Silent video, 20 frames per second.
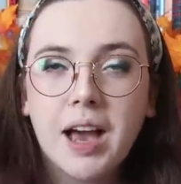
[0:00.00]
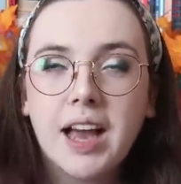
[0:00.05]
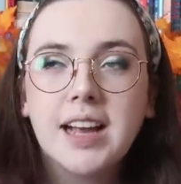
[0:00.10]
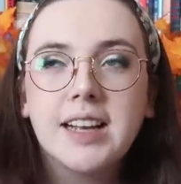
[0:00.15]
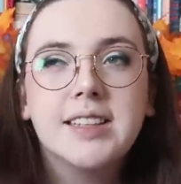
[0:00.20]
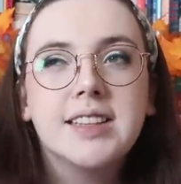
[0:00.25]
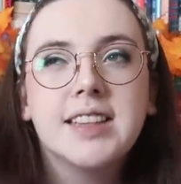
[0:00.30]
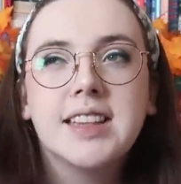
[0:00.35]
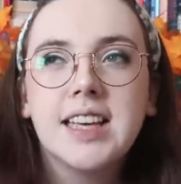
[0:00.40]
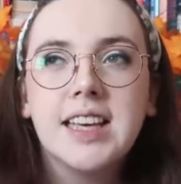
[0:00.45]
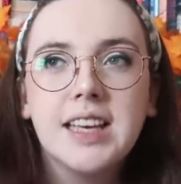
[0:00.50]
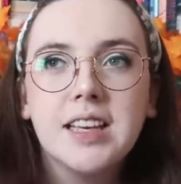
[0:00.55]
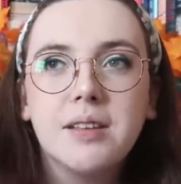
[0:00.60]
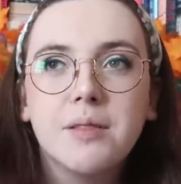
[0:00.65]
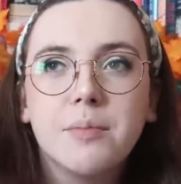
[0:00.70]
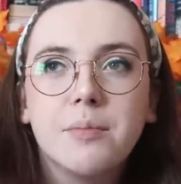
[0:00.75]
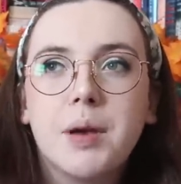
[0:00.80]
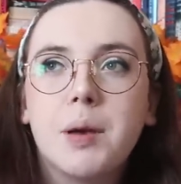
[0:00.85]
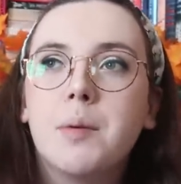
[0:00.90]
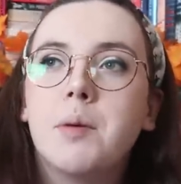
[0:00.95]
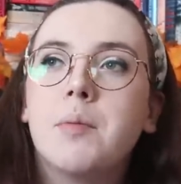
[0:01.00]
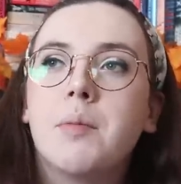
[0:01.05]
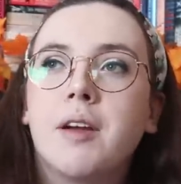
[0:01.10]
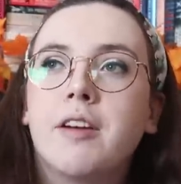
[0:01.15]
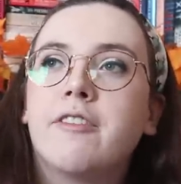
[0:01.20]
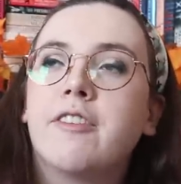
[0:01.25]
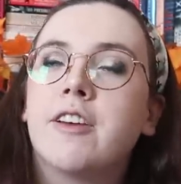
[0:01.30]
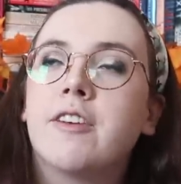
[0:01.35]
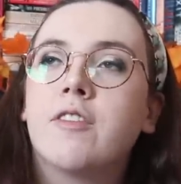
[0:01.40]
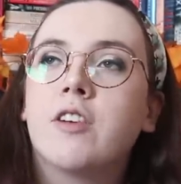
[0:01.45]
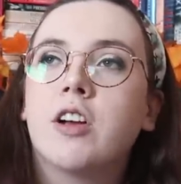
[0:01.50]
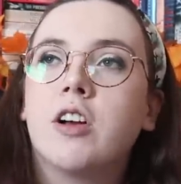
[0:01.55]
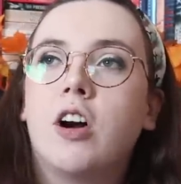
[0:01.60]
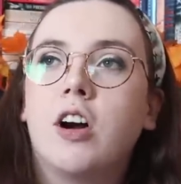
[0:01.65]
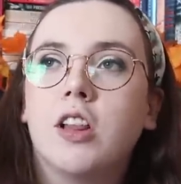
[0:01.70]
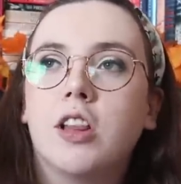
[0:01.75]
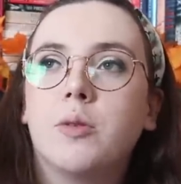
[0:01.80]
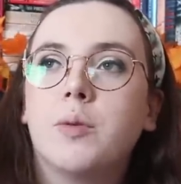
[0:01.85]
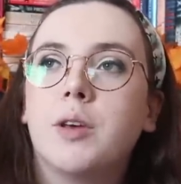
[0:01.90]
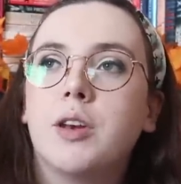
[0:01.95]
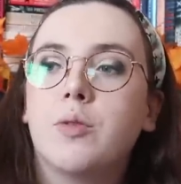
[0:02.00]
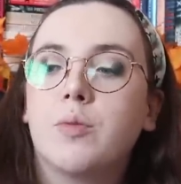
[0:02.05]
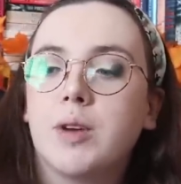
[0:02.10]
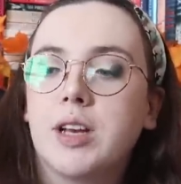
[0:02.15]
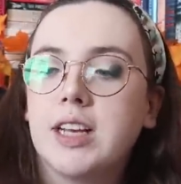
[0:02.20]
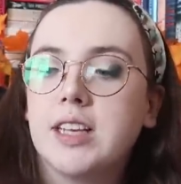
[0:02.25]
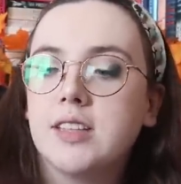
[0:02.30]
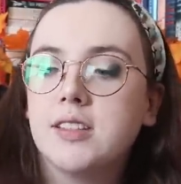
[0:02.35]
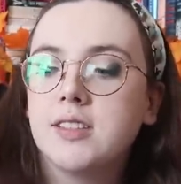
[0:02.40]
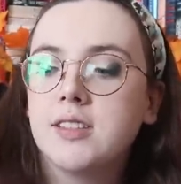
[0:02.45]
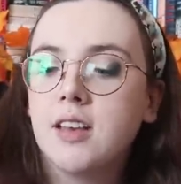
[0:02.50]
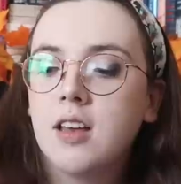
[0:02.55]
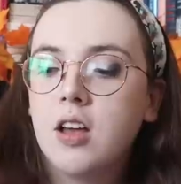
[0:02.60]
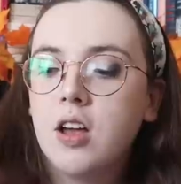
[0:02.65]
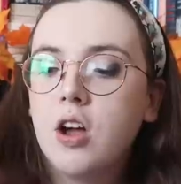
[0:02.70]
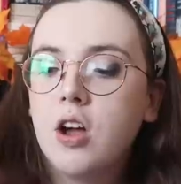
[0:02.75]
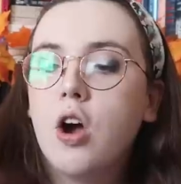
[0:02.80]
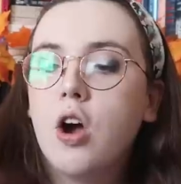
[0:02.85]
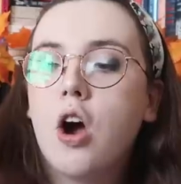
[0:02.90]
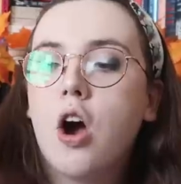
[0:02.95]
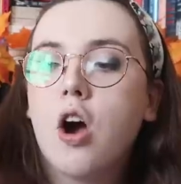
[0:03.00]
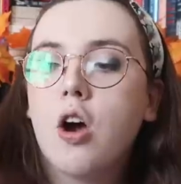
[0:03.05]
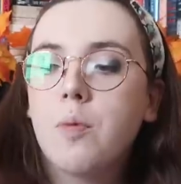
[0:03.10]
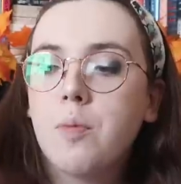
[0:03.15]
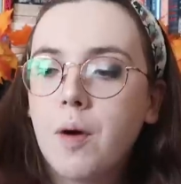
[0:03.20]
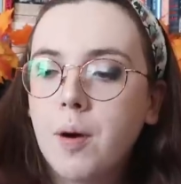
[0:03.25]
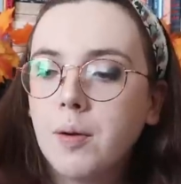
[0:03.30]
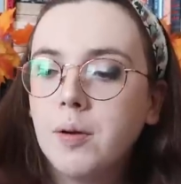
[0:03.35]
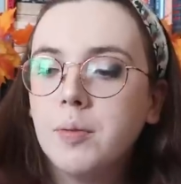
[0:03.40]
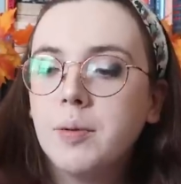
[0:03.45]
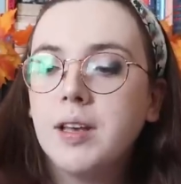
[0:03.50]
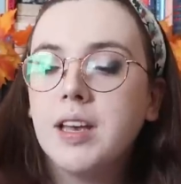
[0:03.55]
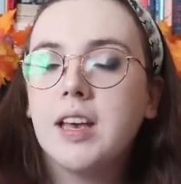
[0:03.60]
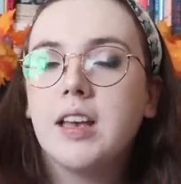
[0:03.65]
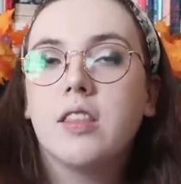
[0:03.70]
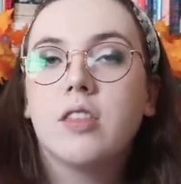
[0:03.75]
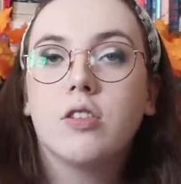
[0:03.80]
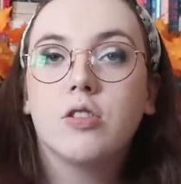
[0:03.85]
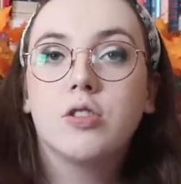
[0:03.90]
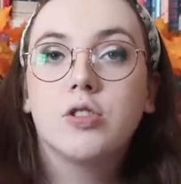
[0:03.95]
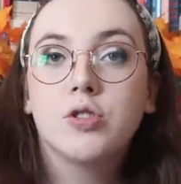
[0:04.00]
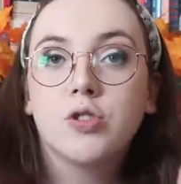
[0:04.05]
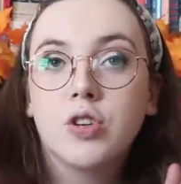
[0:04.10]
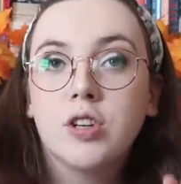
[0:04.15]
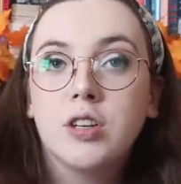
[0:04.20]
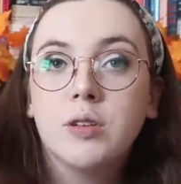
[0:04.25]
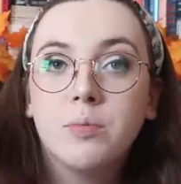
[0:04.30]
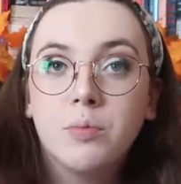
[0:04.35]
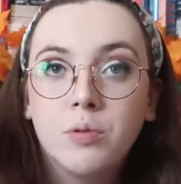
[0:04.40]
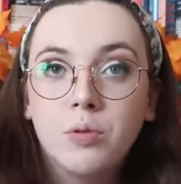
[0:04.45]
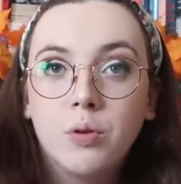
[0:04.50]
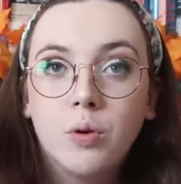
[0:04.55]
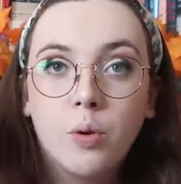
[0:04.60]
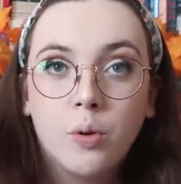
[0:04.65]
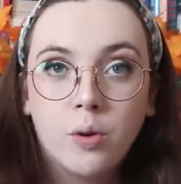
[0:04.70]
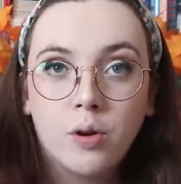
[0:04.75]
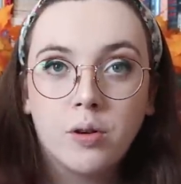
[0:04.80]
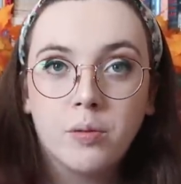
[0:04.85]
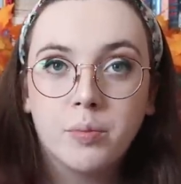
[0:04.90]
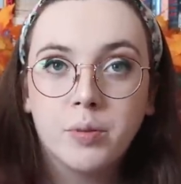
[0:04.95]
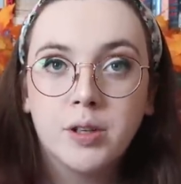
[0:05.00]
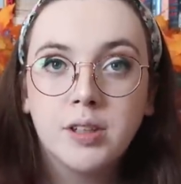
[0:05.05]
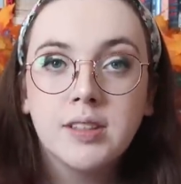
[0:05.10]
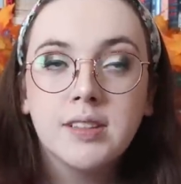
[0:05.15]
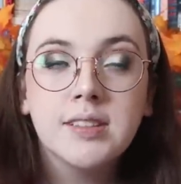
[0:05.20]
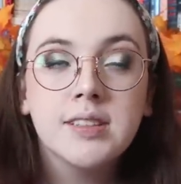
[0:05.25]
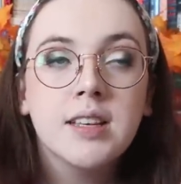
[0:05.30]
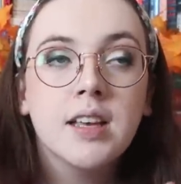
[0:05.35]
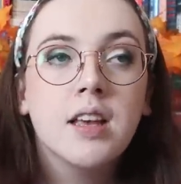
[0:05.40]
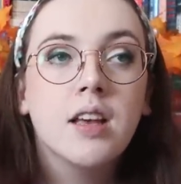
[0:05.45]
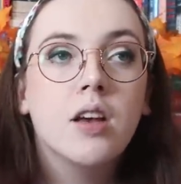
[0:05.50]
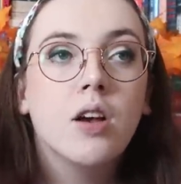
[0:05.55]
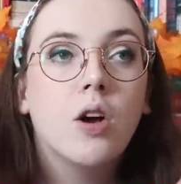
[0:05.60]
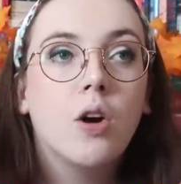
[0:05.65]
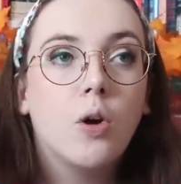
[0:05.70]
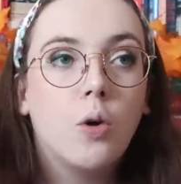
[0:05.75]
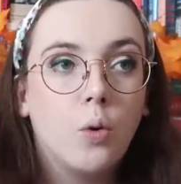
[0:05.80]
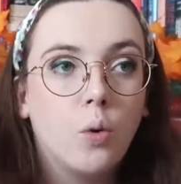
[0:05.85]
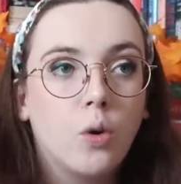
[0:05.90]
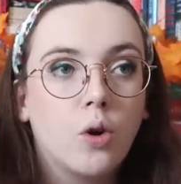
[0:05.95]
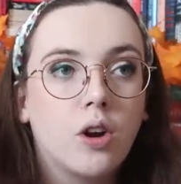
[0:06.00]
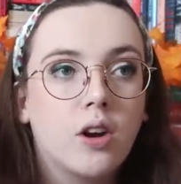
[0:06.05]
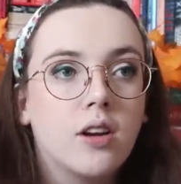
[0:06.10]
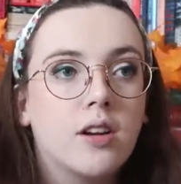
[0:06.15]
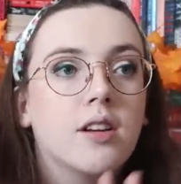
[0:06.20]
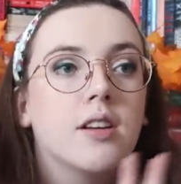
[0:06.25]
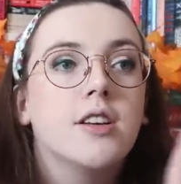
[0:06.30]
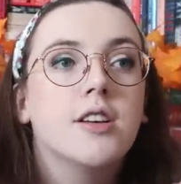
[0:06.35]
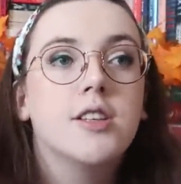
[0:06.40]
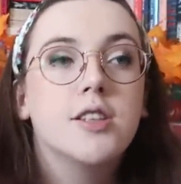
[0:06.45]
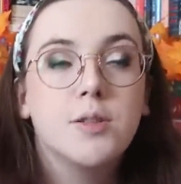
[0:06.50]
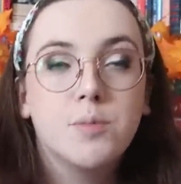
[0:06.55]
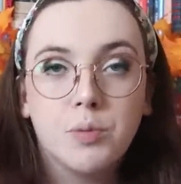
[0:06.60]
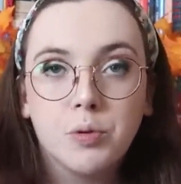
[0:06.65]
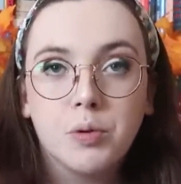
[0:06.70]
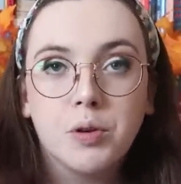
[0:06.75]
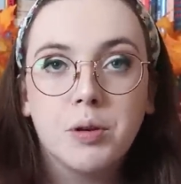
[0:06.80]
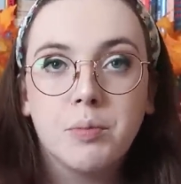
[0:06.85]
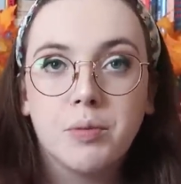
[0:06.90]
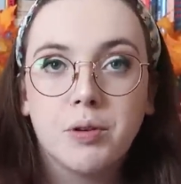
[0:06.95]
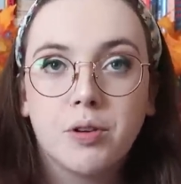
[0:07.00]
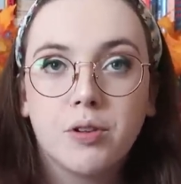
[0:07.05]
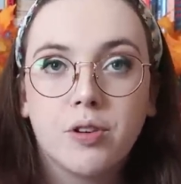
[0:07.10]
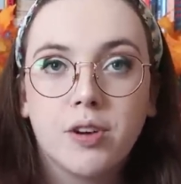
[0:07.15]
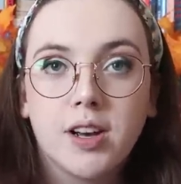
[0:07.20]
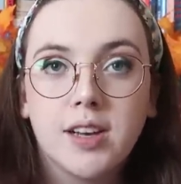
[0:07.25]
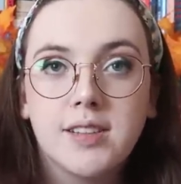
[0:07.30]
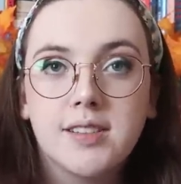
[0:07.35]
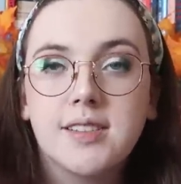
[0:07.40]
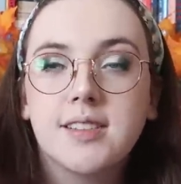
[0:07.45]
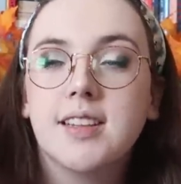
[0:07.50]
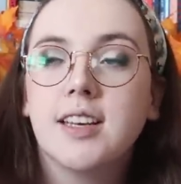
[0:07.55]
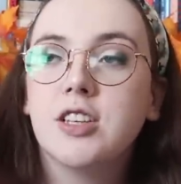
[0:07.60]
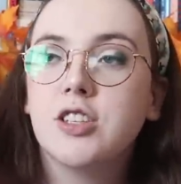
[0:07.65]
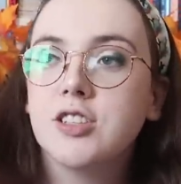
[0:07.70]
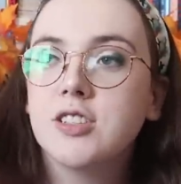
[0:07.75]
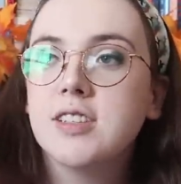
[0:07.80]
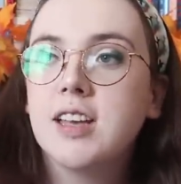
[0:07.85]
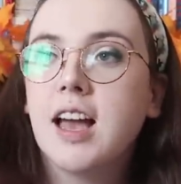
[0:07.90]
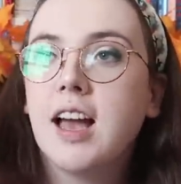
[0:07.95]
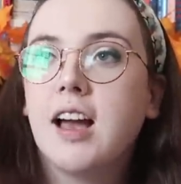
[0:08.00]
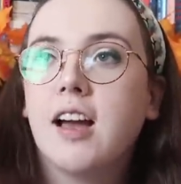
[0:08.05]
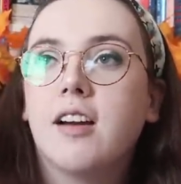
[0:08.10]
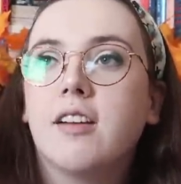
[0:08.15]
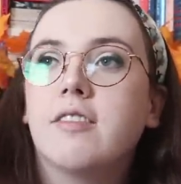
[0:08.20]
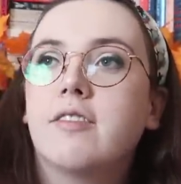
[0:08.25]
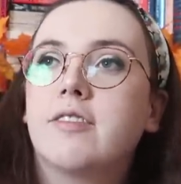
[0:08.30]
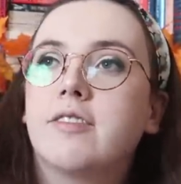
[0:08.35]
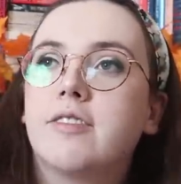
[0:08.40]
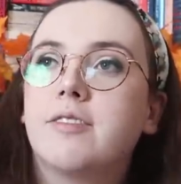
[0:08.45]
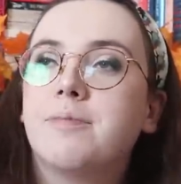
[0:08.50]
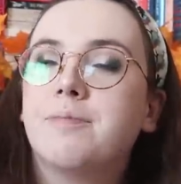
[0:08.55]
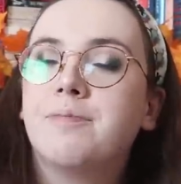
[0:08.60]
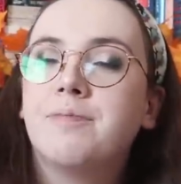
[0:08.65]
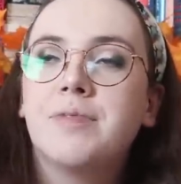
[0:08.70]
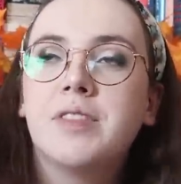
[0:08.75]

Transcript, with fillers: I think maybe my favorite Halloween reads are probably either straight up horror books or spooky middle grades. They just have...